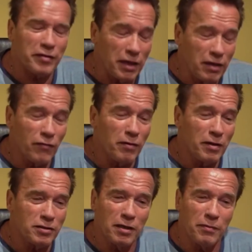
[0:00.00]
thank you very
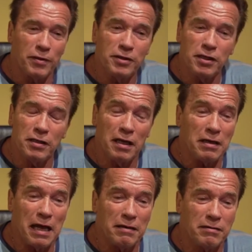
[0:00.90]
much. I appreciate
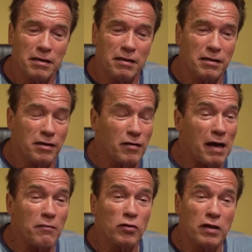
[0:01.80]
that. And, you know,
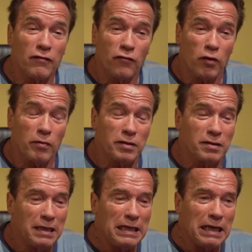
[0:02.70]
I'm looking
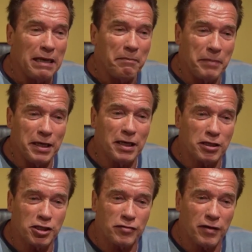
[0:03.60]
forward being
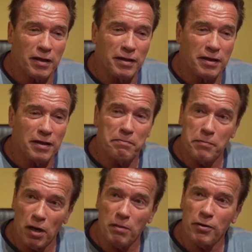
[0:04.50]
in Australia, in
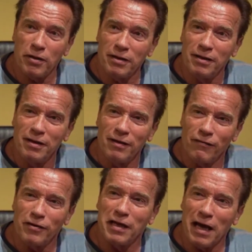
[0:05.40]
Melbourne,
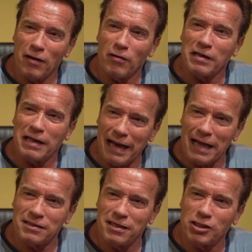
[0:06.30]
for the Arnold
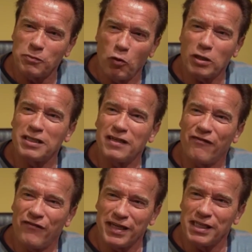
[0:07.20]
Classic Sports
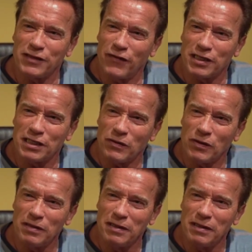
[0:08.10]
and Fitness Festival.